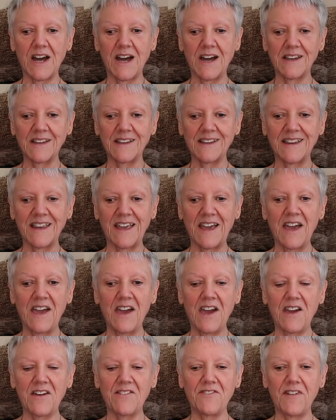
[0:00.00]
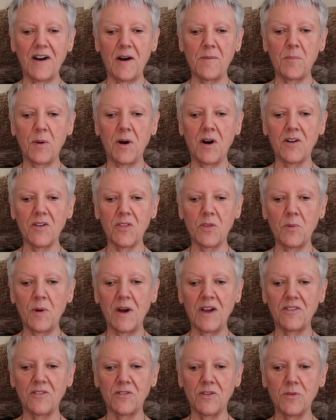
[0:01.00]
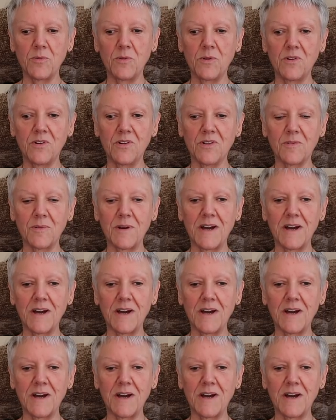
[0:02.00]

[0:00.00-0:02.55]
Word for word: And uh, in fact, part of the way through the walk,